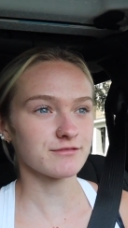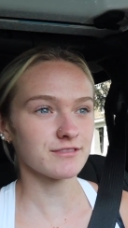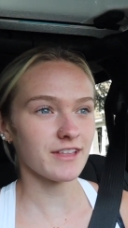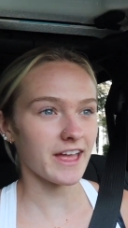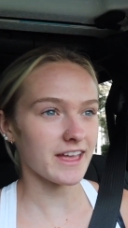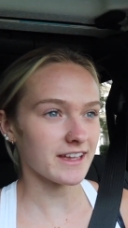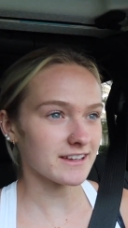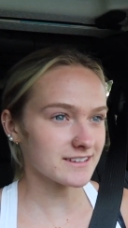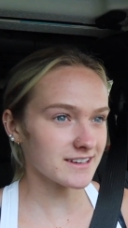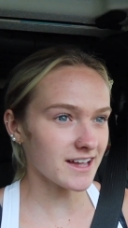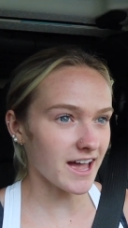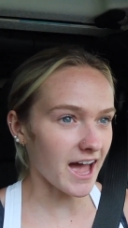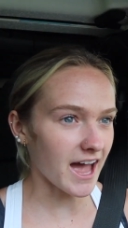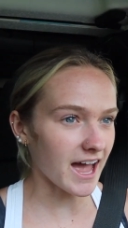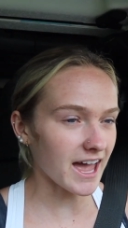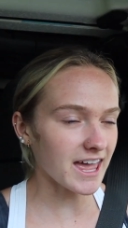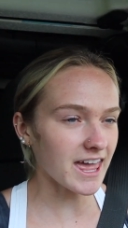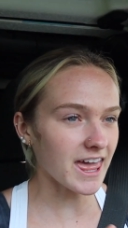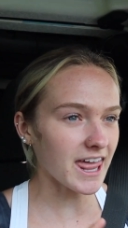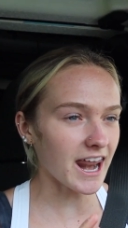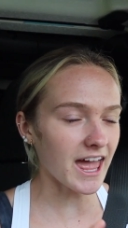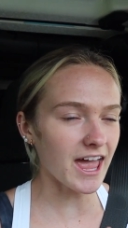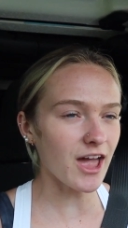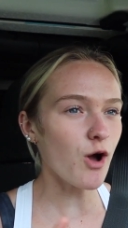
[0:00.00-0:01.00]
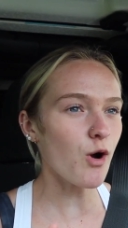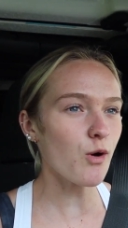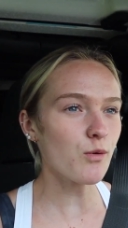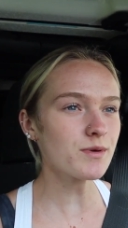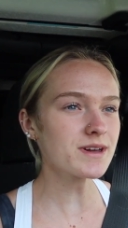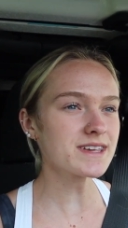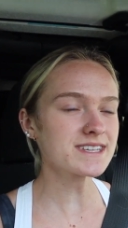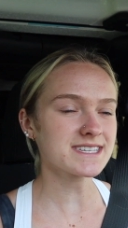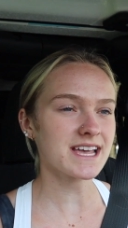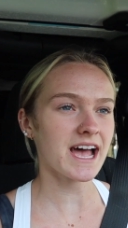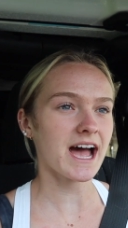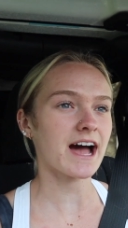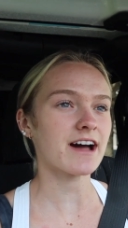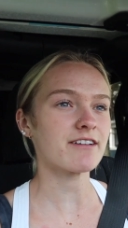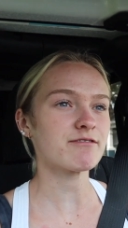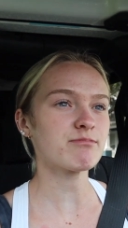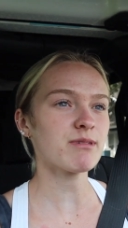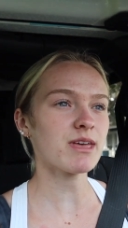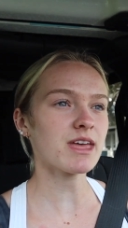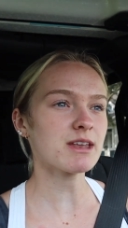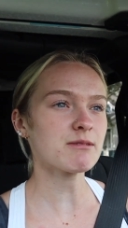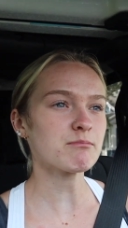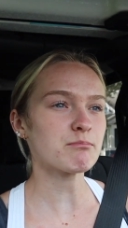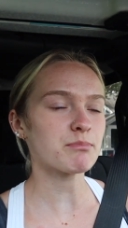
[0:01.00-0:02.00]
Like I and I always have
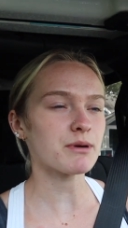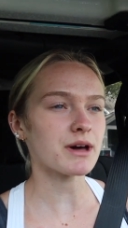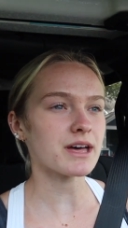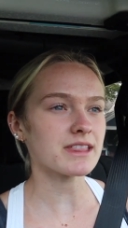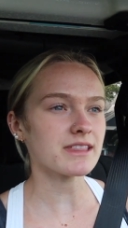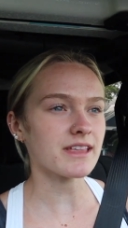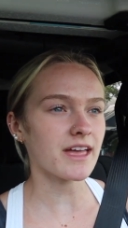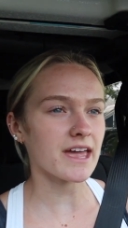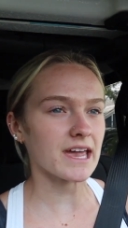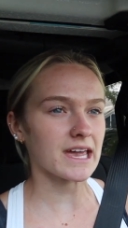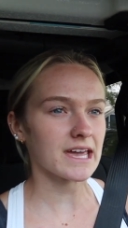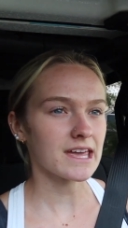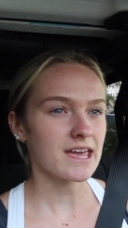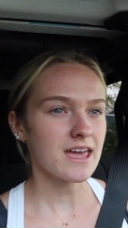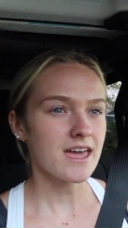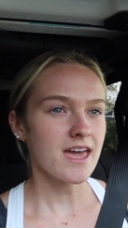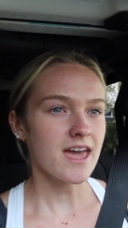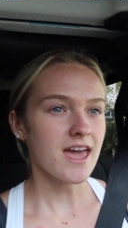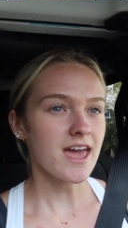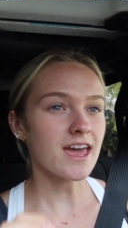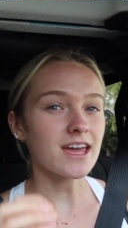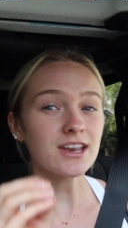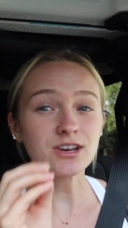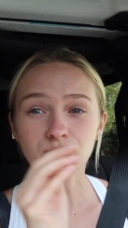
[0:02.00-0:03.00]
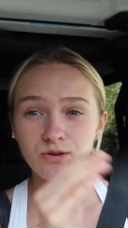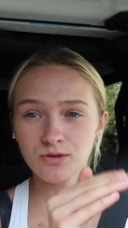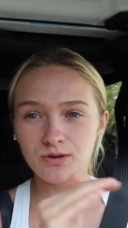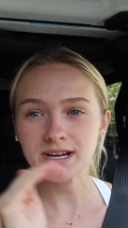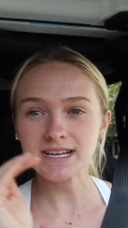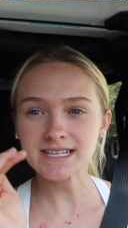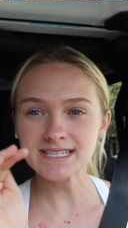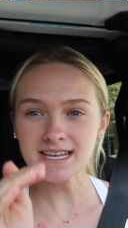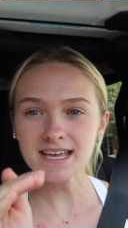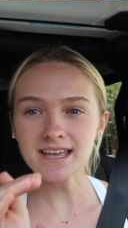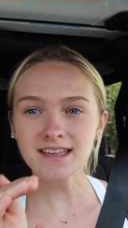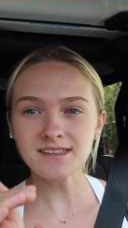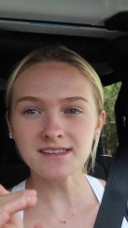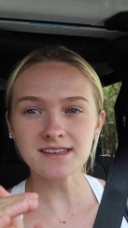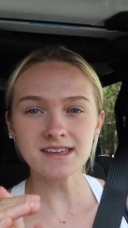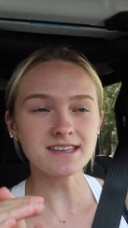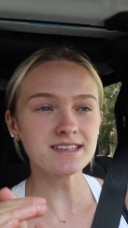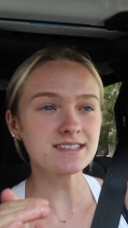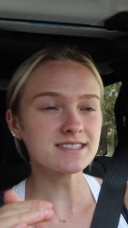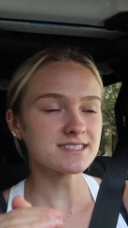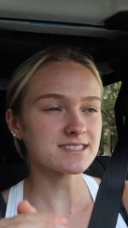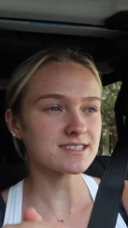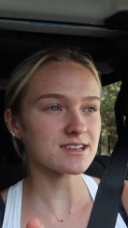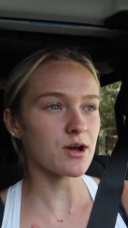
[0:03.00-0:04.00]
been, but like
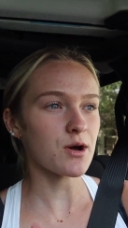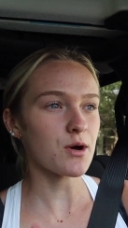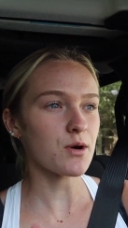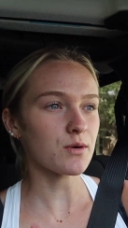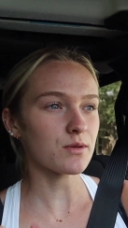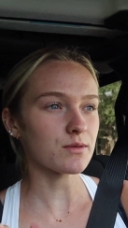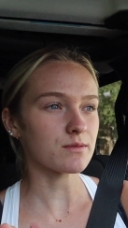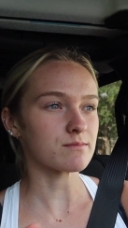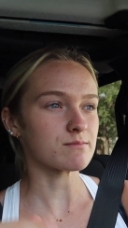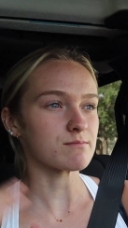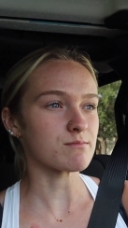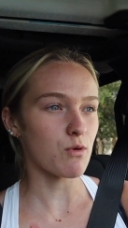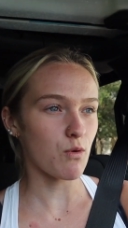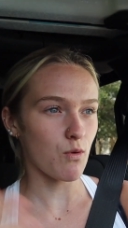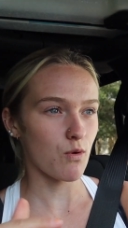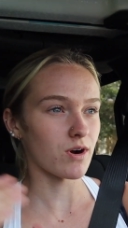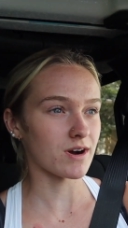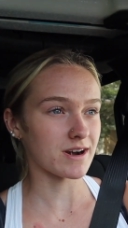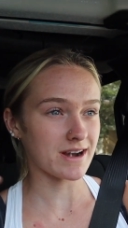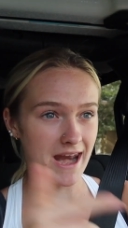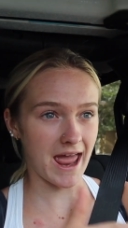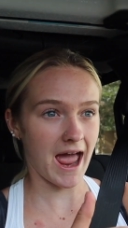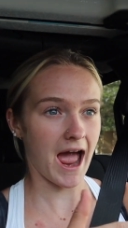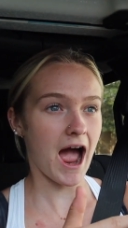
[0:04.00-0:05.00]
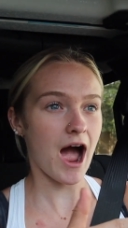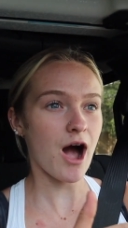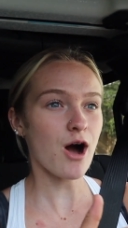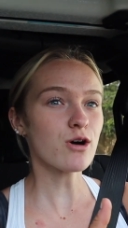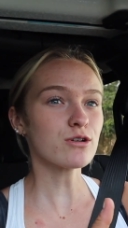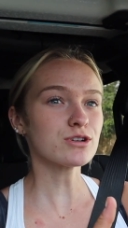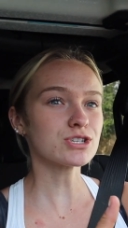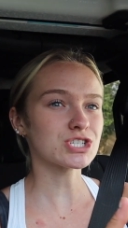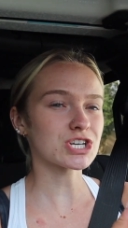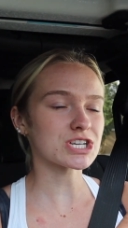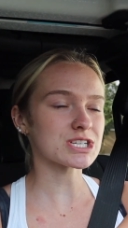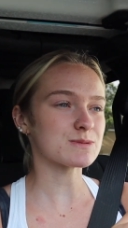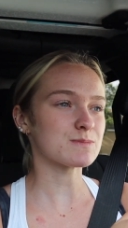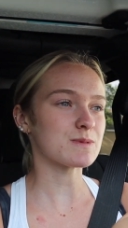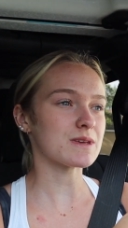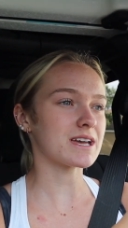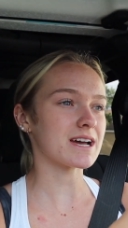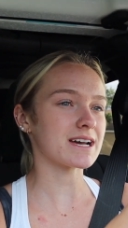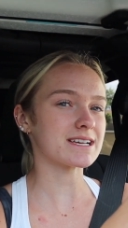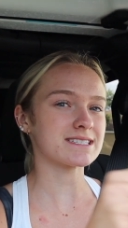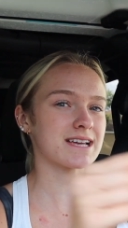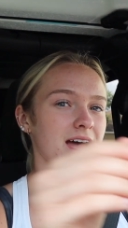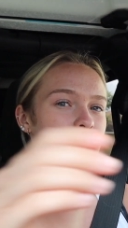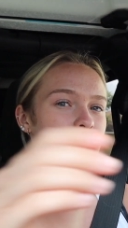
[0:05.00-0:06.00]
increasingly so more now just because